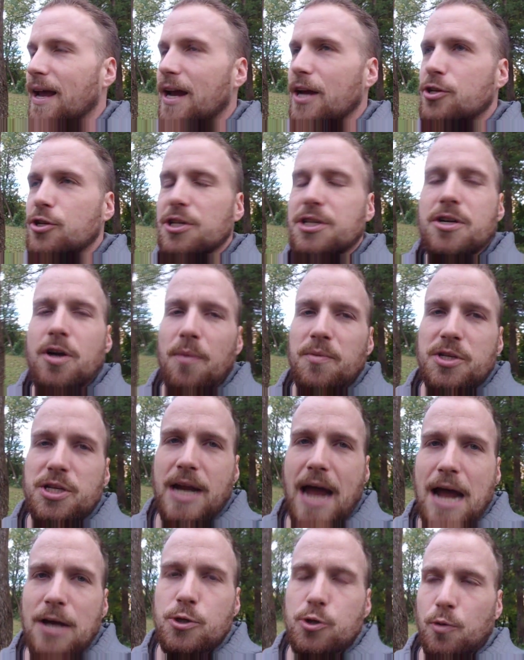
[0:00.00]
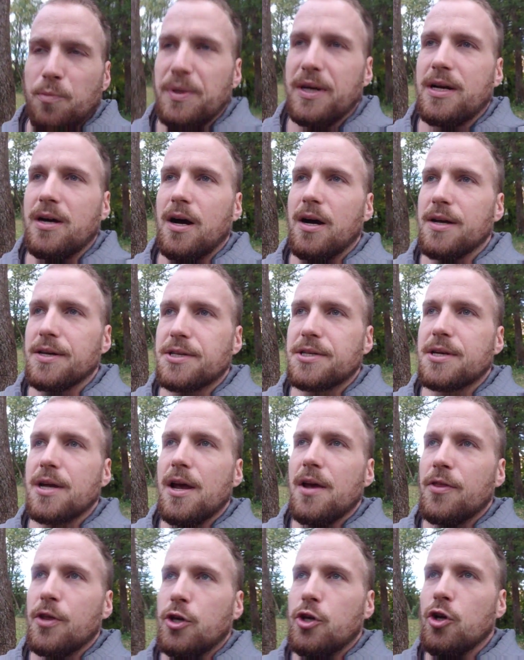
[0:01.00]
like it just comes natural
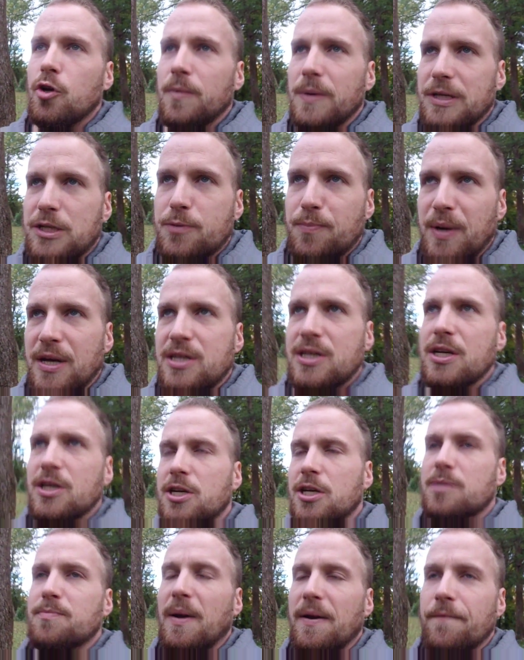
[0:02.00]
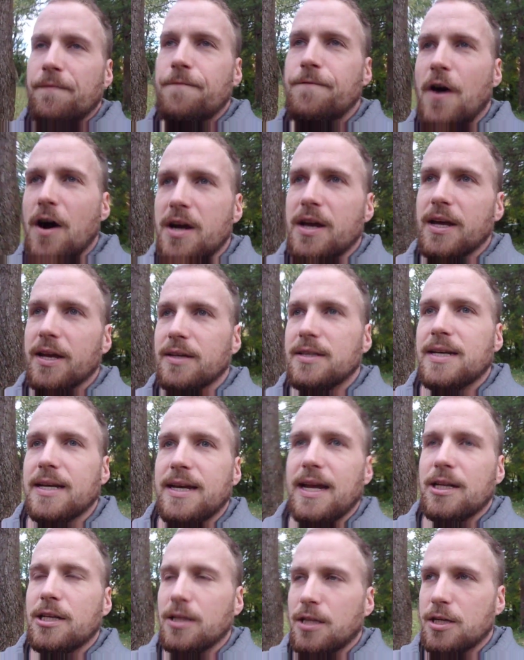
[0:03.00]
because the human species has been fucking
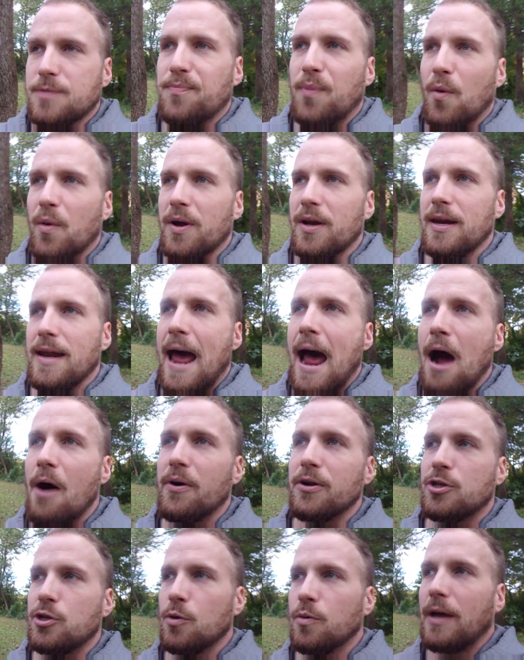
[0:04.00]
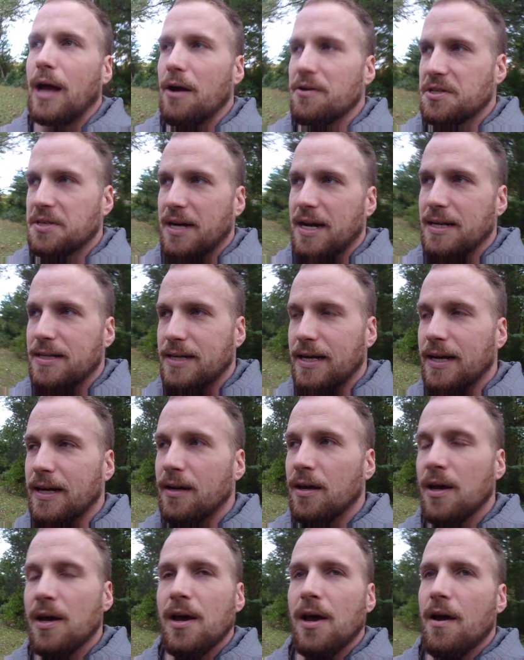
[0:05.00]
to get to this point now in
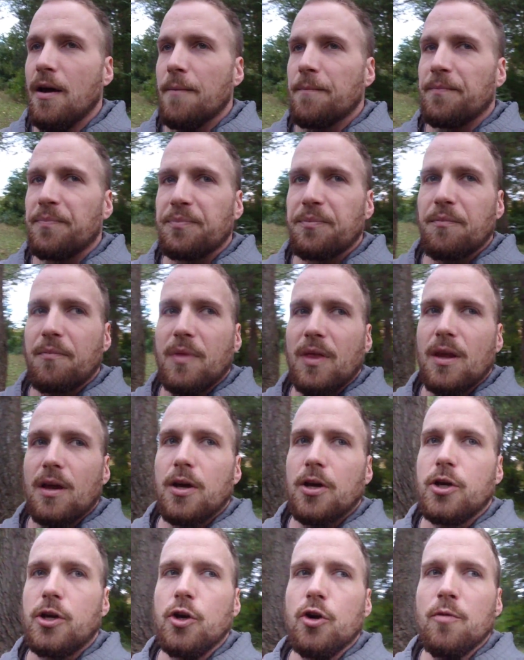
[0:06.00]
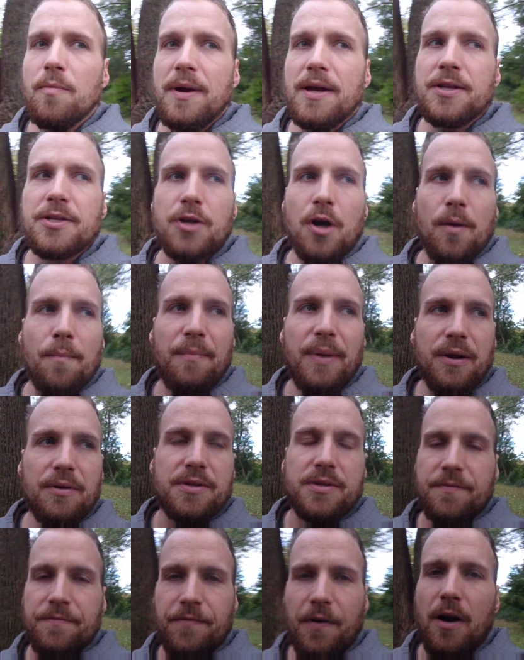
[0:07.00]
2018. Humans are
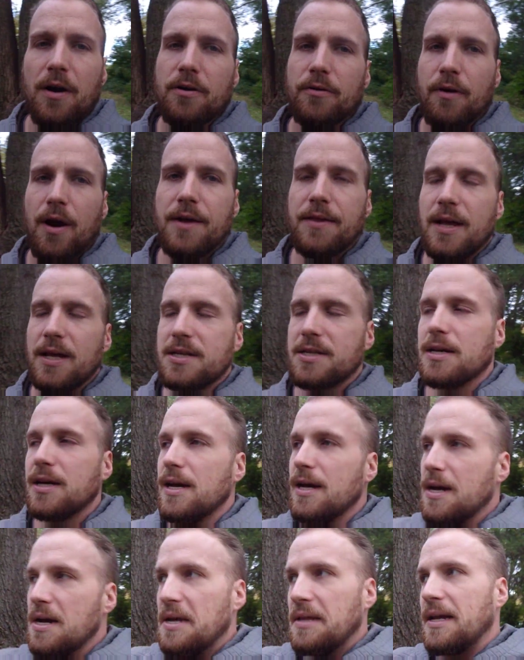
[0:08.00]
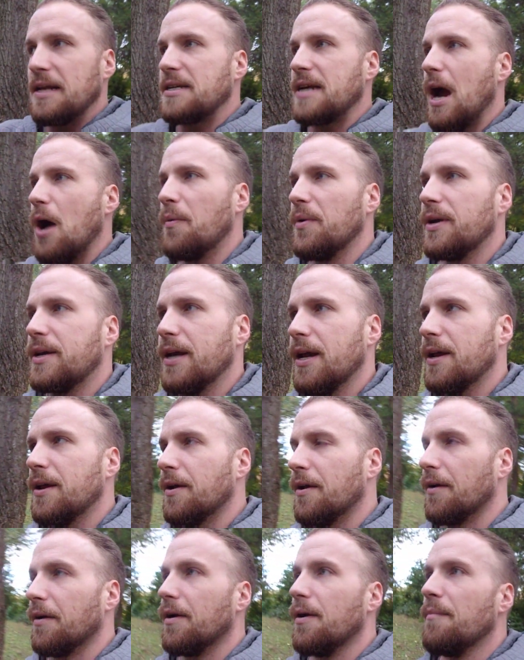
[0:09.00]
built to fuck, right? That's how we get
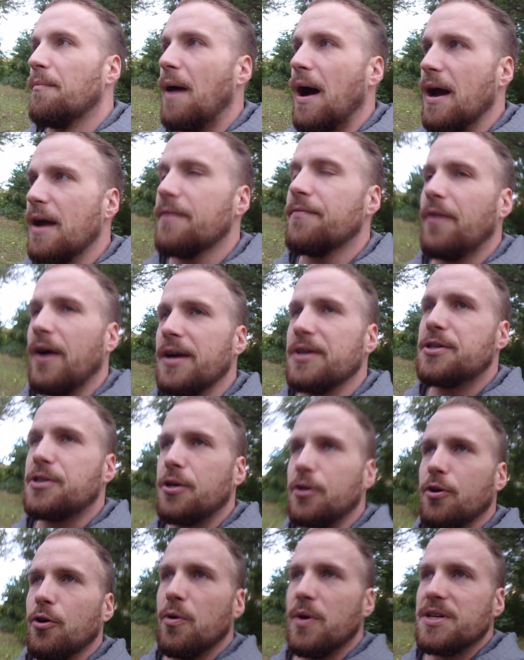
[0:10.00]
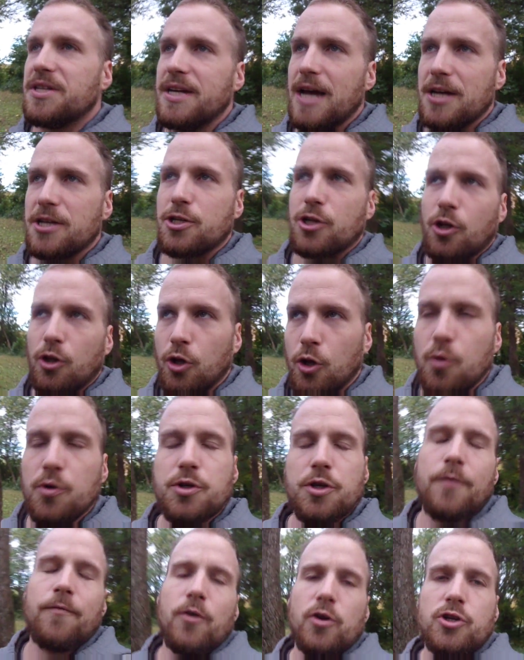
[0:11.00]
here. My advice to you is, yes,
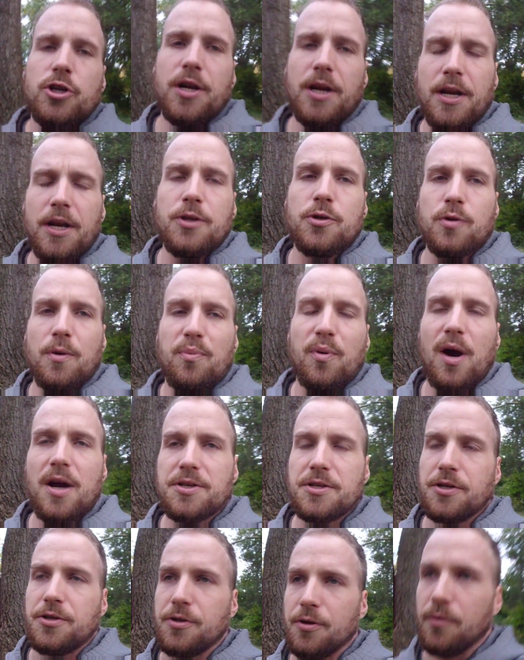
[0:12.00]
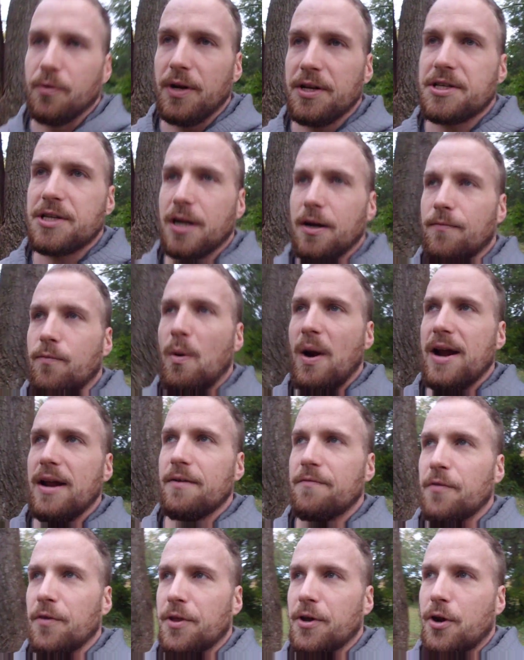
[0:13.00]
lose your virginity to a prostitute instead of
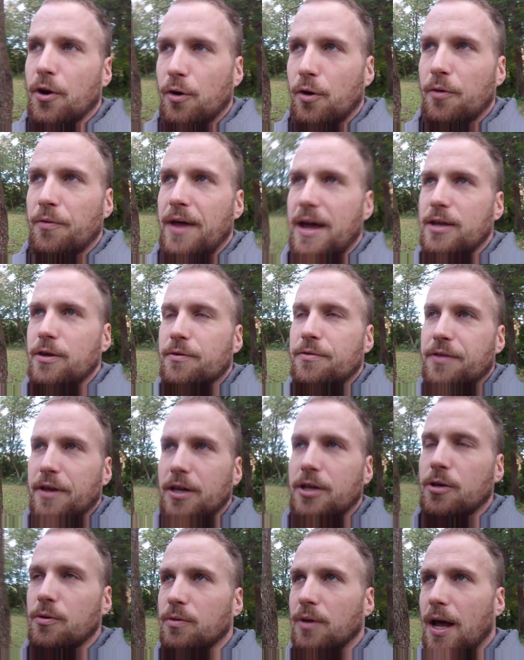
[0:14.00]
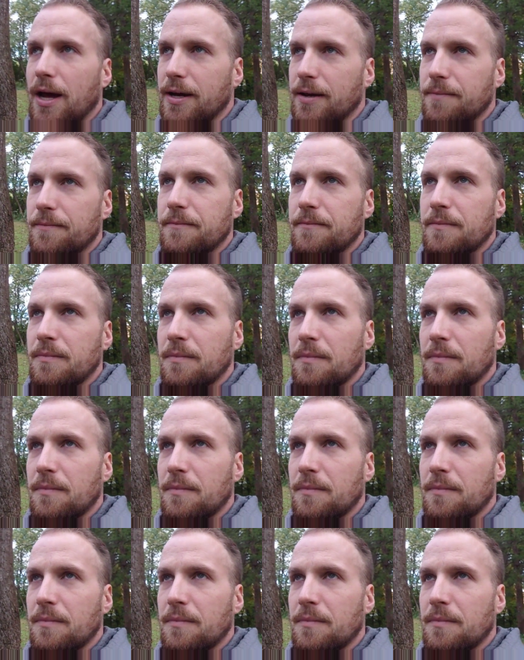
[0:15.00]
waiting for the girl that you think you like